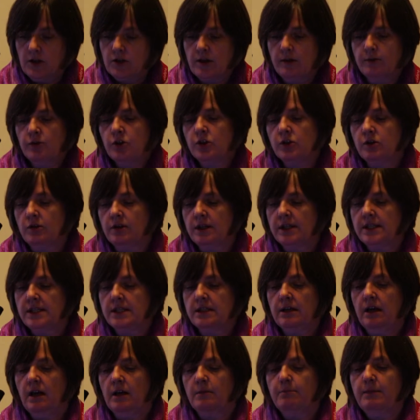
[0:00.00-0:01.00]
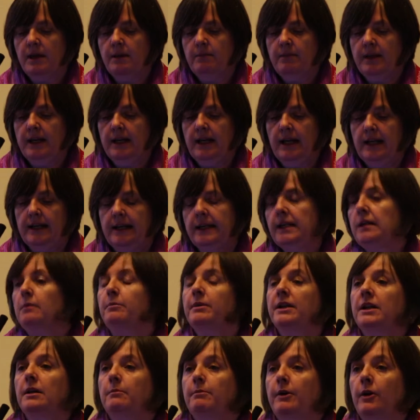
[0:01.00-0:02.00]
So I'm just going to start maybe a little
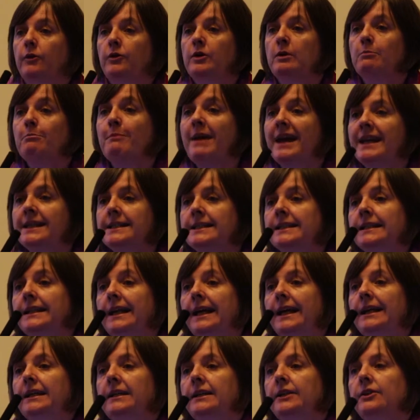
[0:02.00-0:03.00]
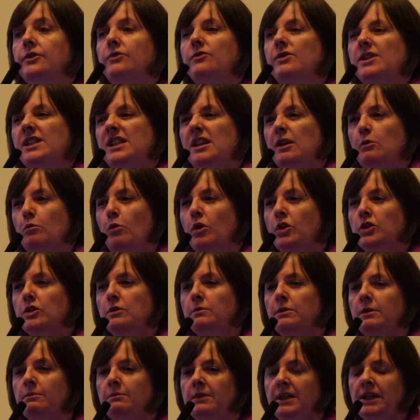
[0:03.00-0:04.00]
bit about the mental health literacy and what
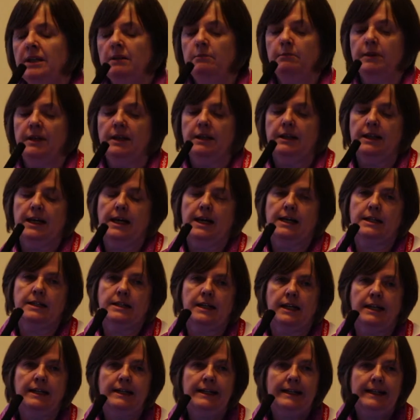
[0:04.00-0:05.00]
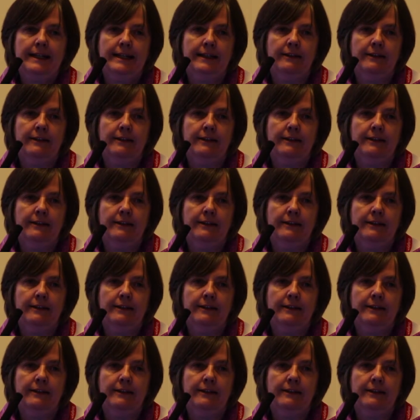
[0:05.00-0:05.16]
do we mean by that. And